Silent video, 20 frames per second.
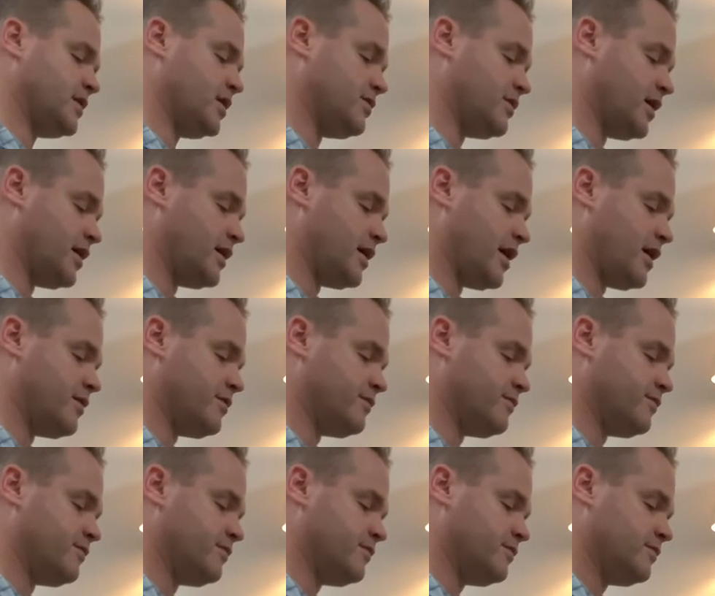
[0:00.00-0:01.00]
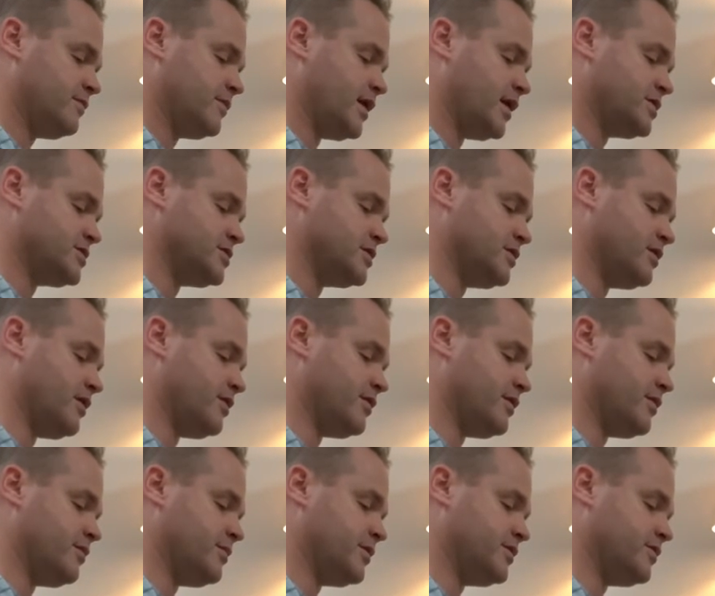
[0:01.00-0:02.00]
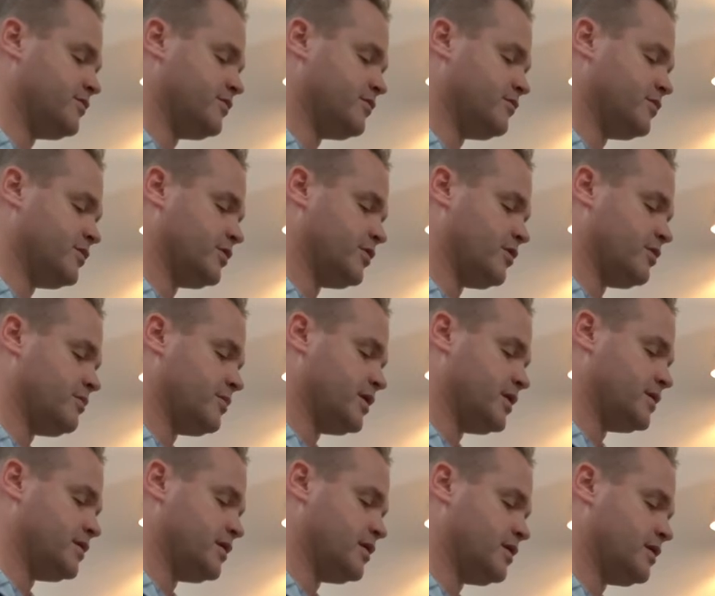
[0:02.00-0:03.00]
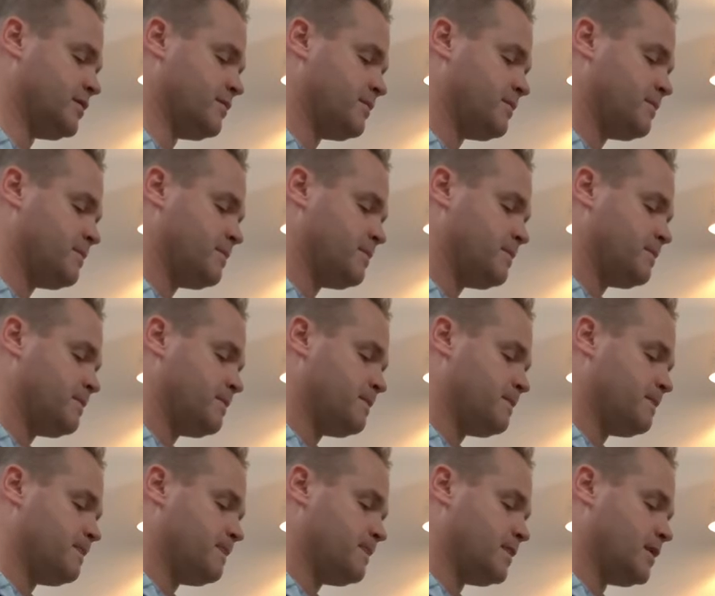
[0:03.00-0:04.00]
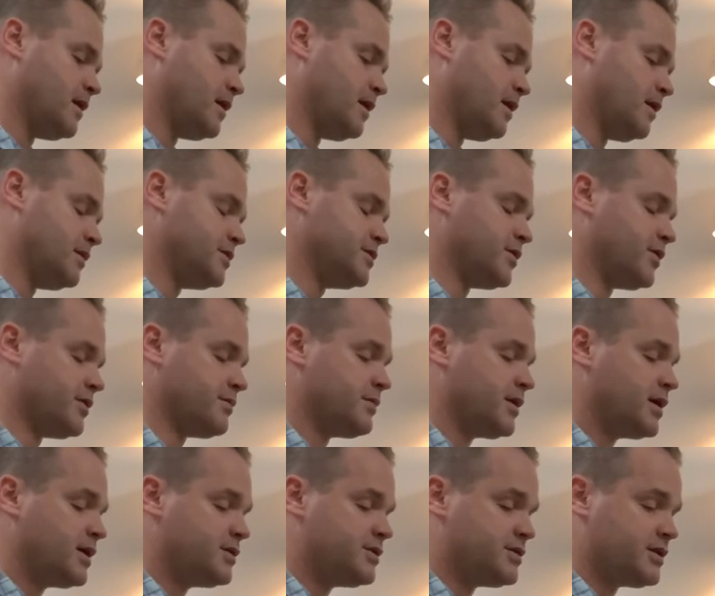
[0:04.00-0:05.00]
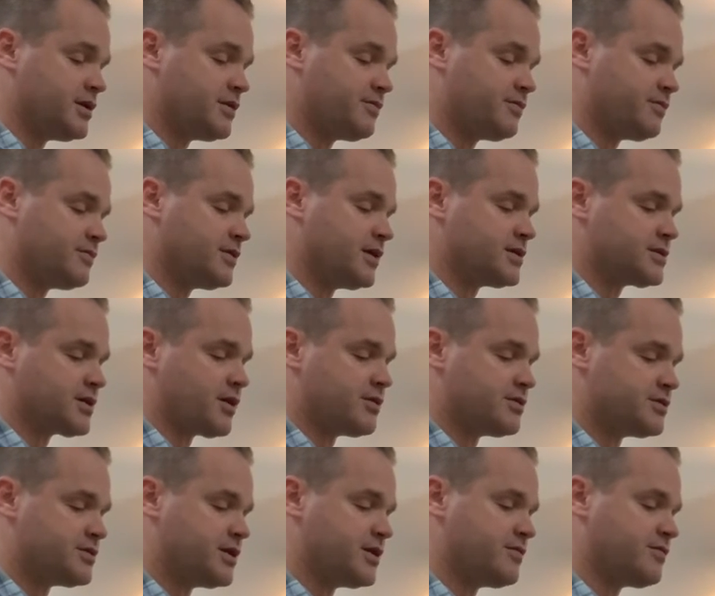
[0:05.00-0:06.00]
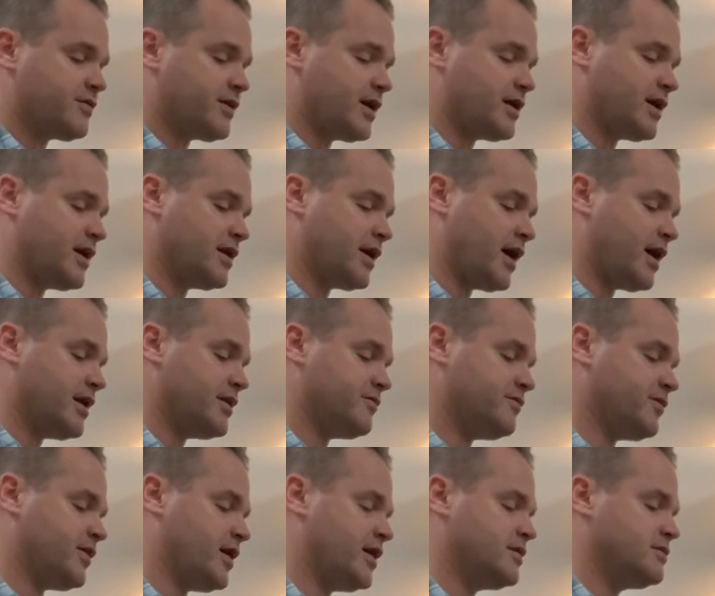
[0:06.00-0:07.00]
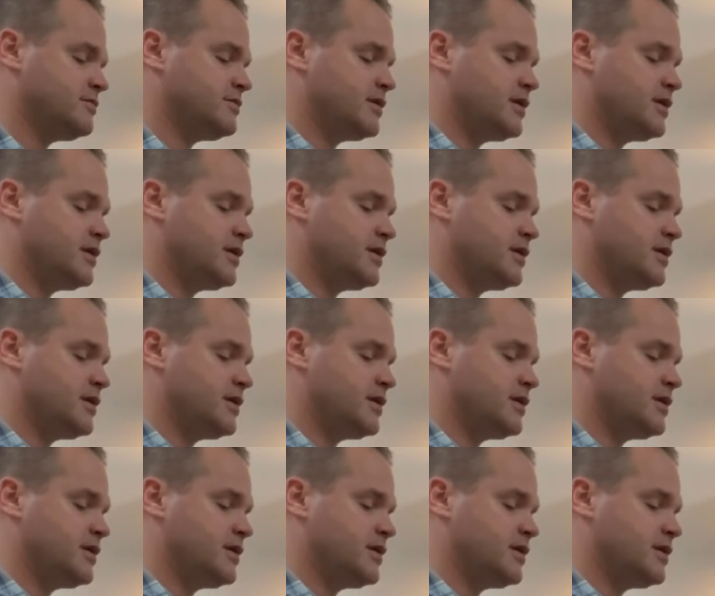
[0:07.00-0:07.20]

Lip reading: they have, actually no, they're a bit different. What did I mean there? Sorry, let's go D flat and A flat.